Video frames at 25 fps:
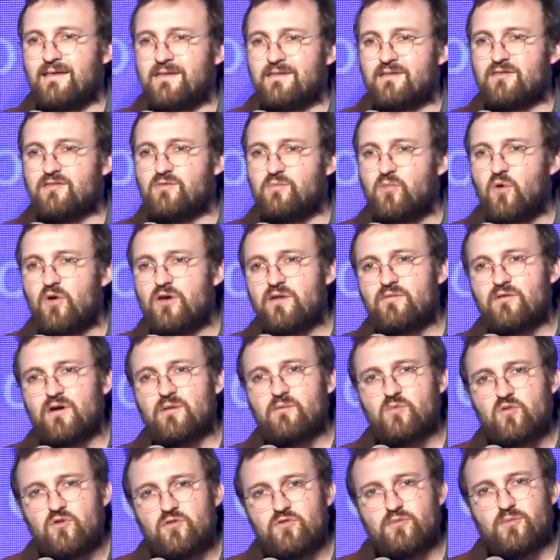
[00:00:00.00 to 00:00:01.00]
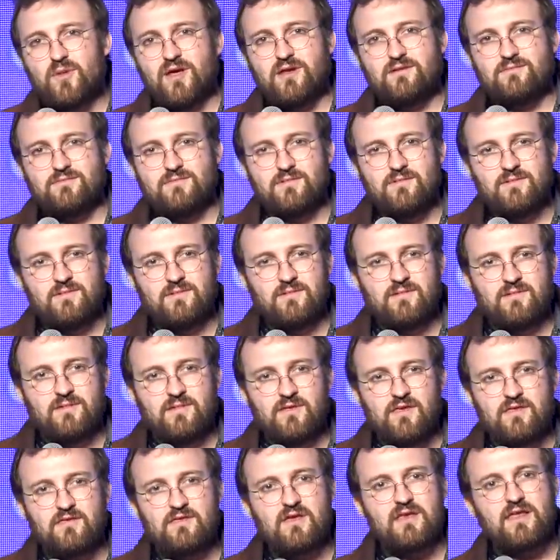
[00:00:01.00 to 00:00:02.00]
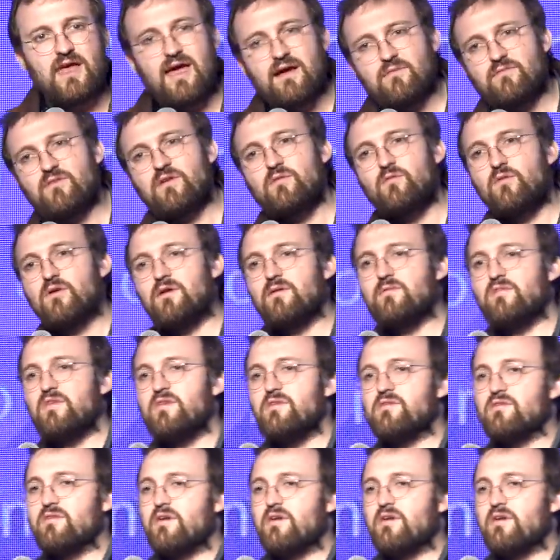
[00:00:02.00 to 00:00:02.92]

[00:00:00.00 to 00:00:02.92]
It's the point of our movement is that every one of these